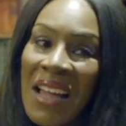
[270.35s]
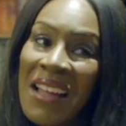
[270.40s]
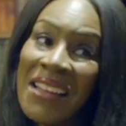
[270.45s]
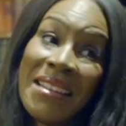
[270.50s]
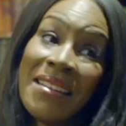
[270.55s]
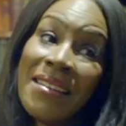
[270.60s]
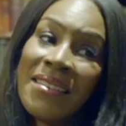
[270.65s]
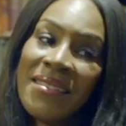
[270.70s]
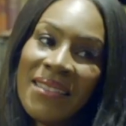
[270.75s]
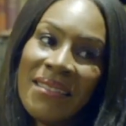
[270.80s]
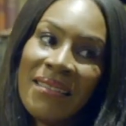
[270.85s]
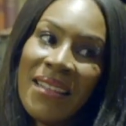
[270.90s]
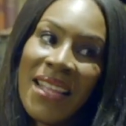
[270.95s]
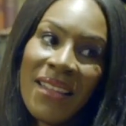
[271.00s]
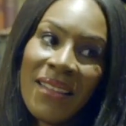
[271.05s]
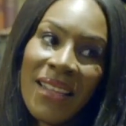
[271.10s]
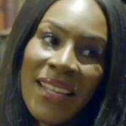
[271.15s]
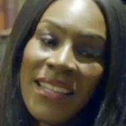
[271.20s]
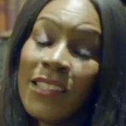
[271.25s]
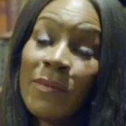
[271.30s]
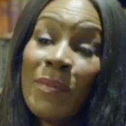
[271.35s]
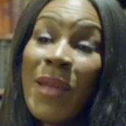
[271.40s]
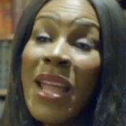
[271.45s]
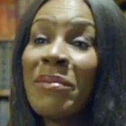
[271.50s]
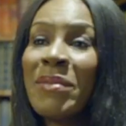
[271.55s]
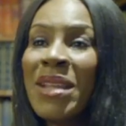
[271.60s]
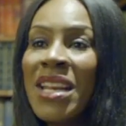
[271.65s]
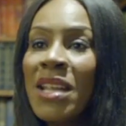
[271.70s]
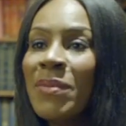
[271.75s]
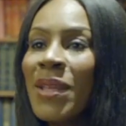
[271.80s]
I didn't
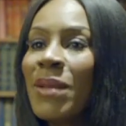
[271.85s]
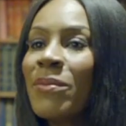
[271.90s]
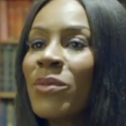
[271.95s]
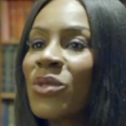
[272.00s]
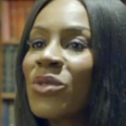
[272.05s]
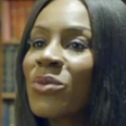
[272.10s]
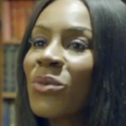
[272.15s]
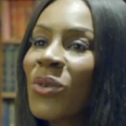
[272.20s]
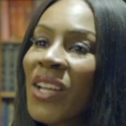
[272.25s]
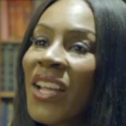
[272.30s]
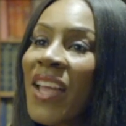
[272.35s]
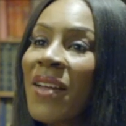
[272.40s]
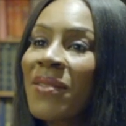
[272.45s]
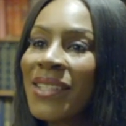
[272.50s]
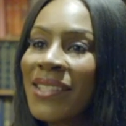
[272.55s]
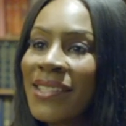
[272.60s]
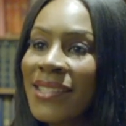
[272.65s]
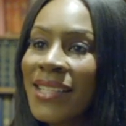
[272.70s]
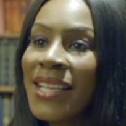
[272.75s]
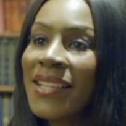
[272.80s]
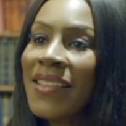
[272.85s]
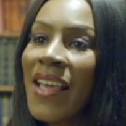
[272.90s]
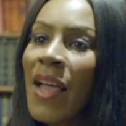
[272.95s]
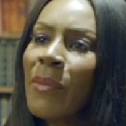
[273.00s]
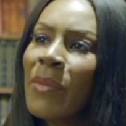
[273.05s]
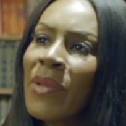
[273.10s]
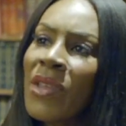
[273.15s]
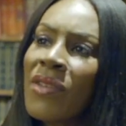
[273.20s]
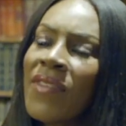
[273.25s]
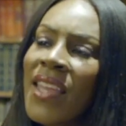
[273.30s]
expect many people to want to go and see
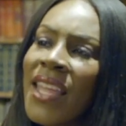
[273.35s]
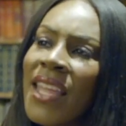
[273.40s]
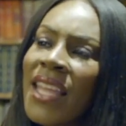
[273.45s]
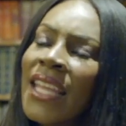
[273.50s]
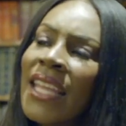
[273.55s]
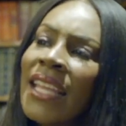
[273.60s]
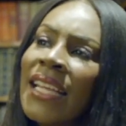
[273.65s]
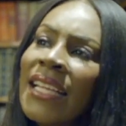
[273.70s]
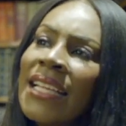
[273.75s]
that movie.